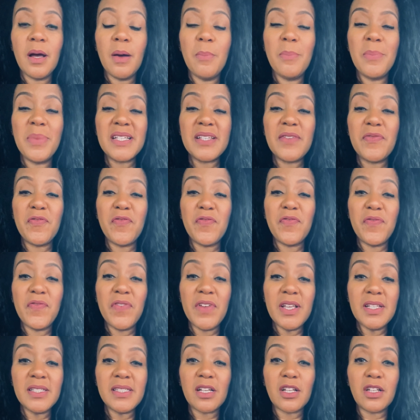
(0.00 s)
but
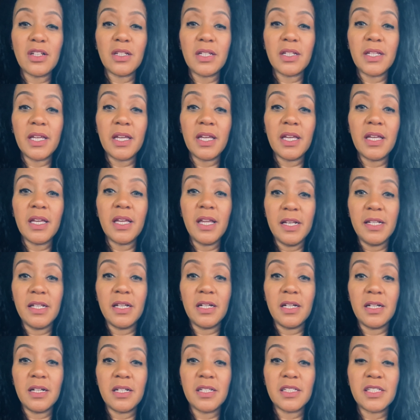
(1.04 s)
physically it
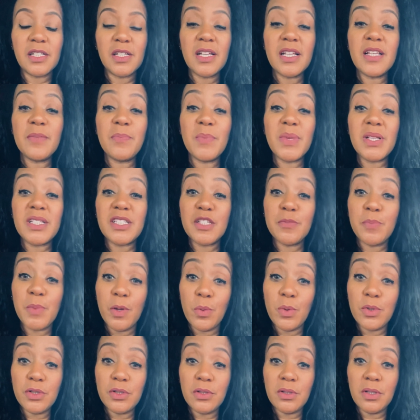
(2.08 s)
does, but
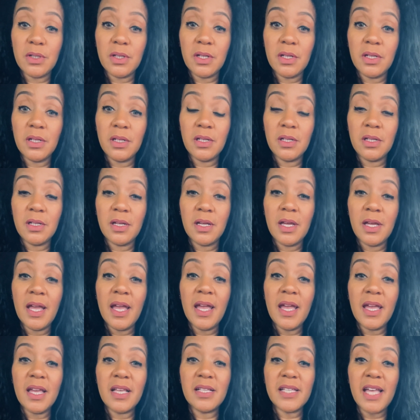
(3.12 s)
spiritually
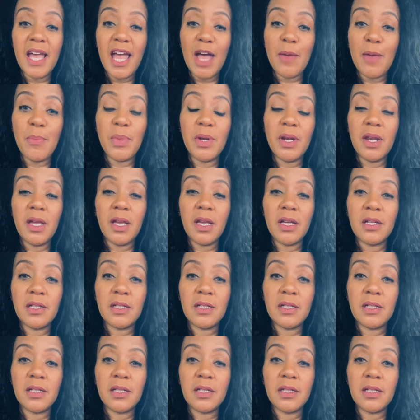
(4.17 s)
it's happening.